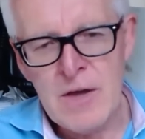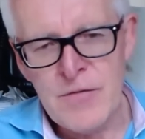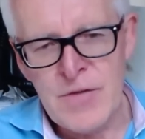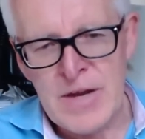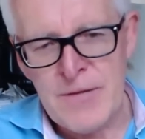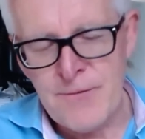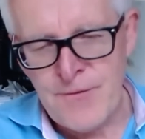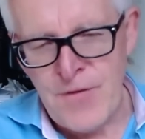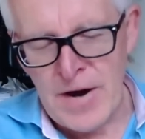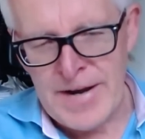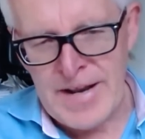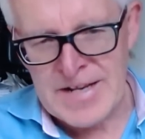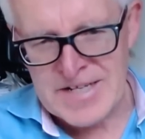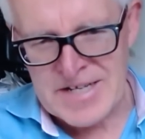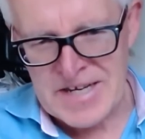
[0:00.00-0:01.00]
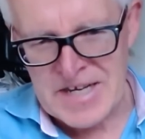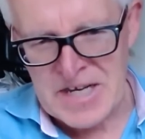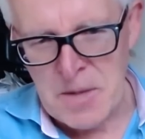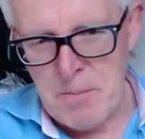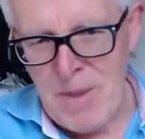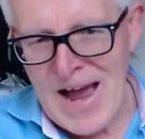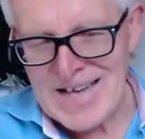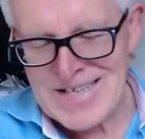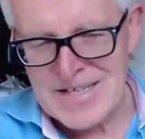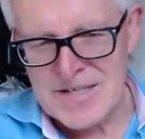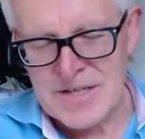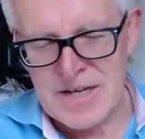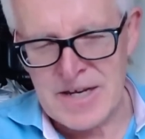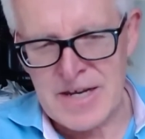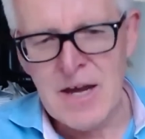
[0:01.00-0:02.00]
the financing
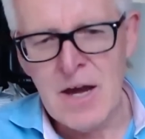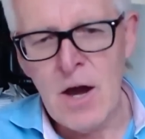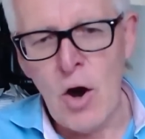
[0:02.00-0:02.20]
capacity